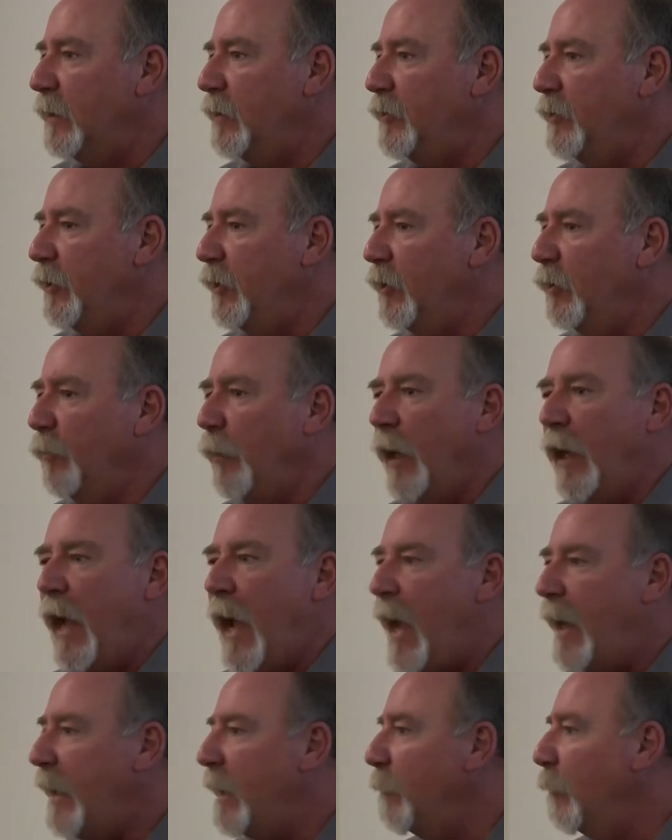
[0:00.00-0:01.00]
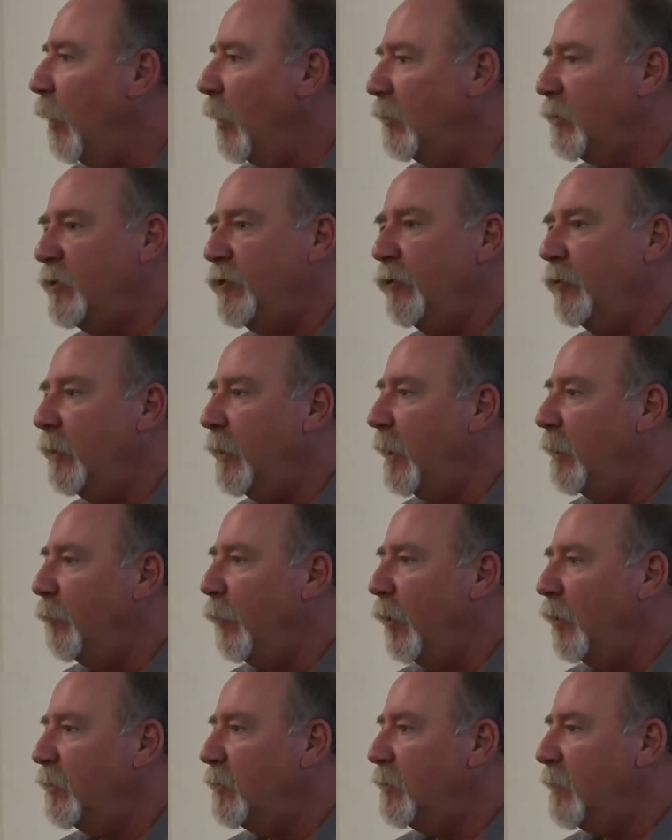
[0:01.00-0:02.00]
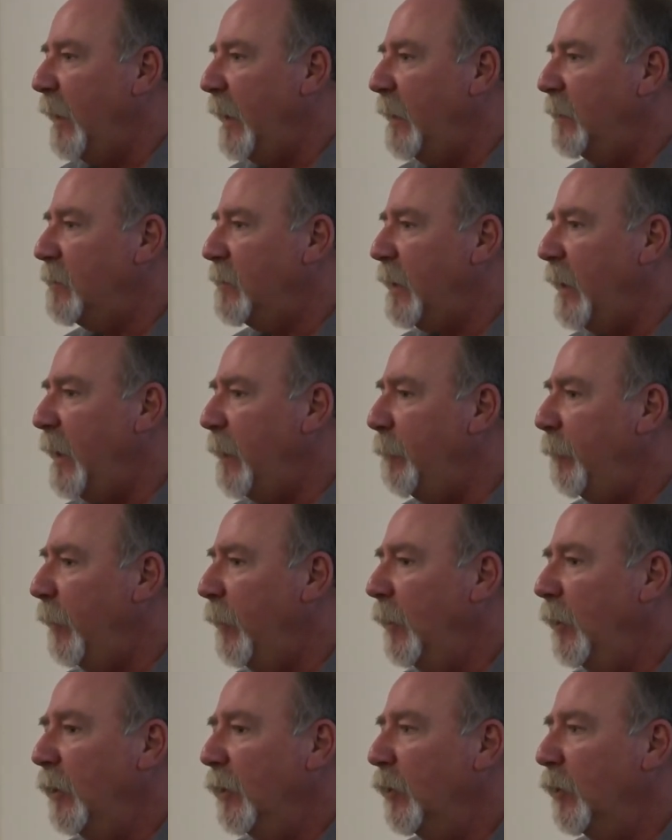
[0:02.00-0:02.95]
this year by adding mulch to an unmulched landscape,